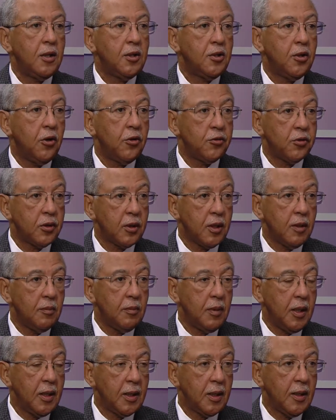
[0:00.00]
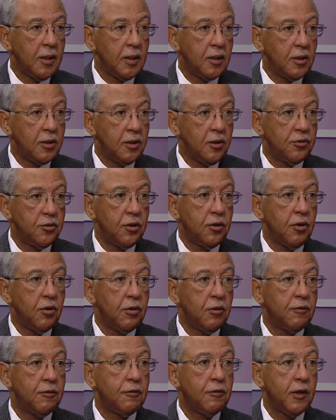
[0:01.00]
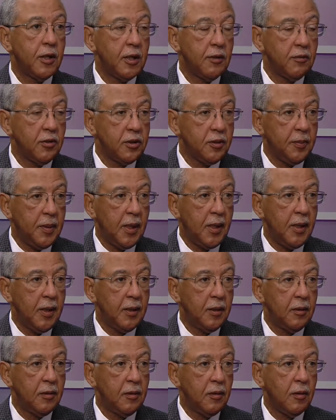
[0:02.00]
surgeon can make an incision on the front of the spine